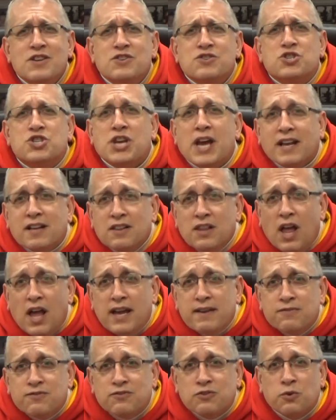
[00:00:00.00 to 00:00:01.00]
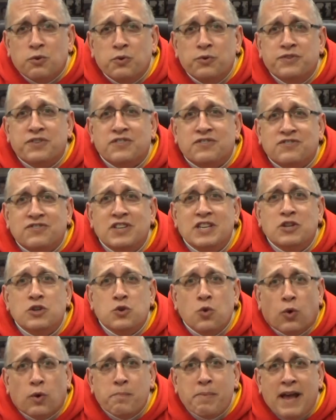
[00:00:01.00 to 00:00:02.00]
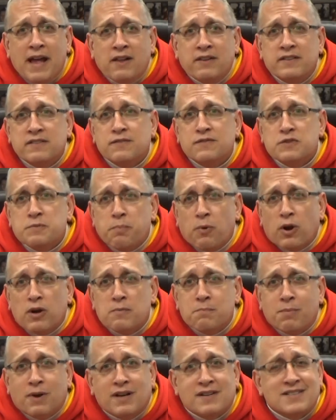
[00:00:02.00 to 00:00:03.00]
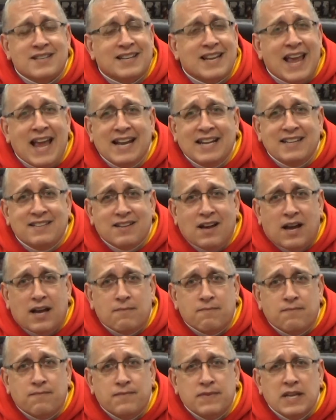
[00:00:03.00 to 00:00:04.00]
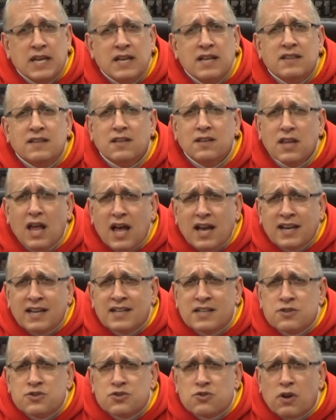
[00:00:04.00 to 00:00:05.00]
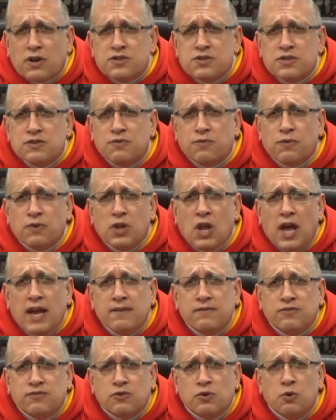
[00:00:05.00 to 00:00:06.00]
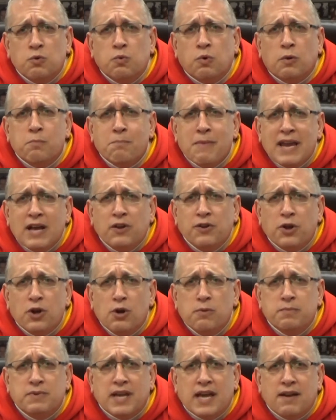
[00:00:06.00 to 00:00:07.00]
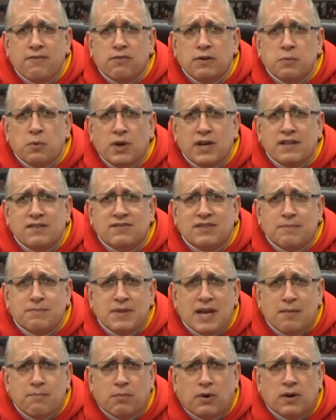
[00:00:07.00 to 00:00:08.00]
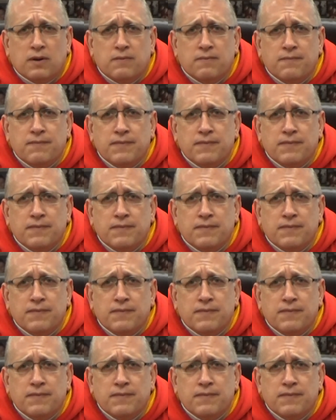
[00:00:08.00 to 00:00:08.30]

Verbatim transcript: Check Live School to see your balance of Spartan Bucks at any time. The login instructions for Live School were mailed home to everyone in September.